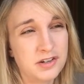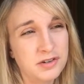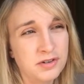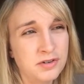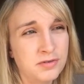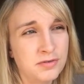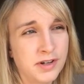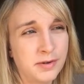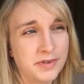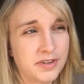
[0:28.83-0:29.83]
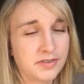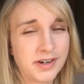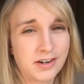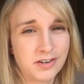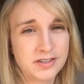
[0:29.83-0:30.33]
almost
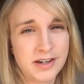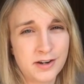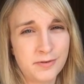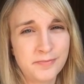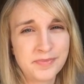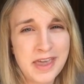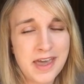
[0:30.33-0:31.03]
3 years now.